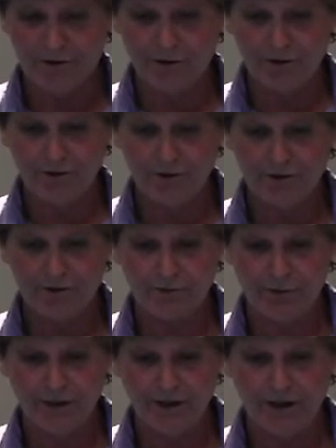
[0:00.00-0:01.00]
to this
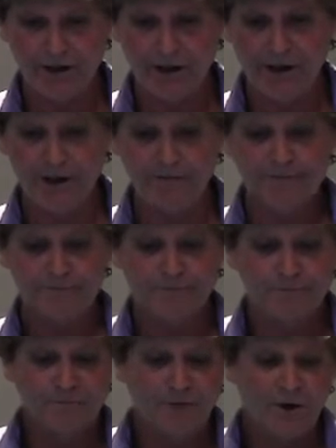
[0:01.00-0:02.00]
one here.
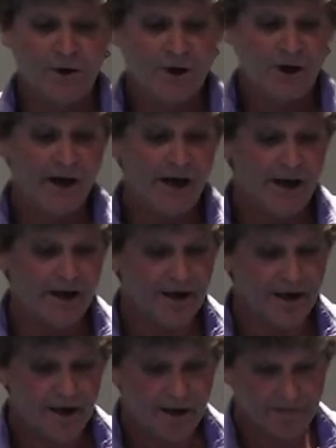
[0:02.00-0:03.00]

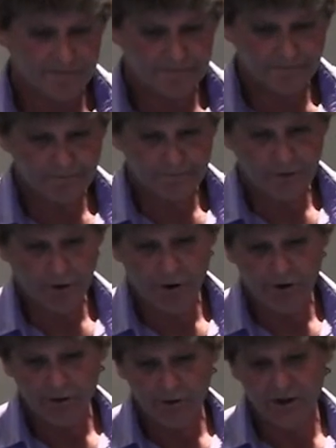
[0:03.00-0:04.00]
And
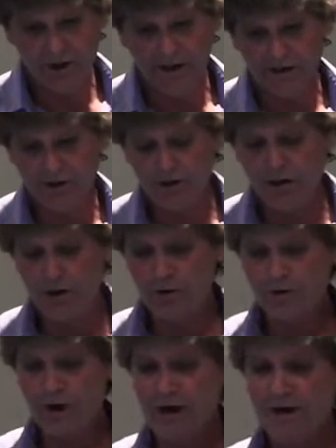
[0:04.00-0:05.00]
what you would like to note
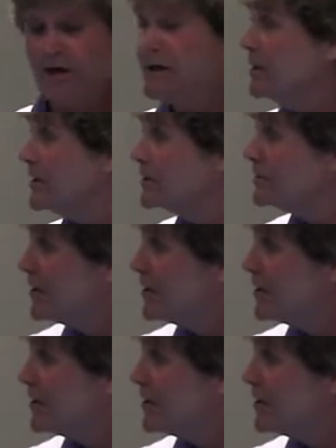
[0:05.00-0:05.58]
right here is